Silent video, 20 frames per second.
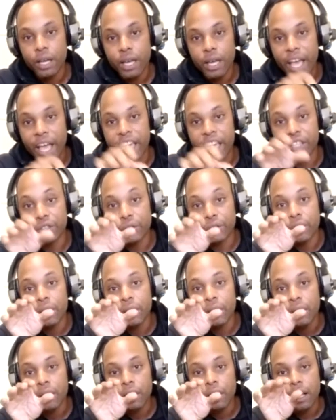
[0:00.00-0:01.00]
Mm-hmm. And
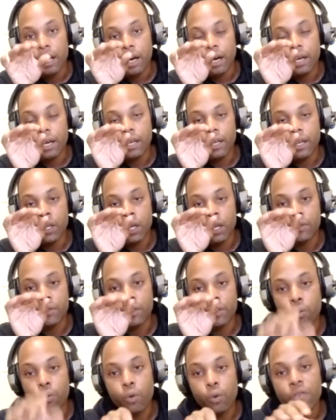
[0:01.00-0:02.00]

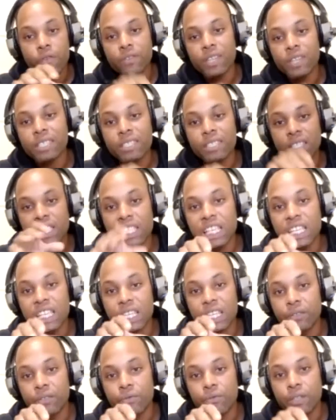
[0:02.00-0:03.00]
the wolf doesn't
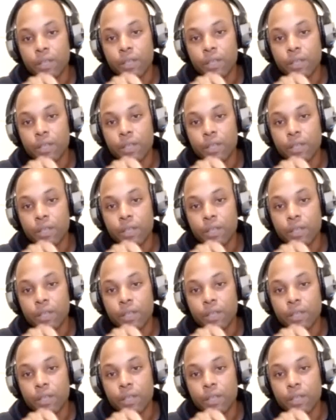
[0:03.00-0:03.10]
leave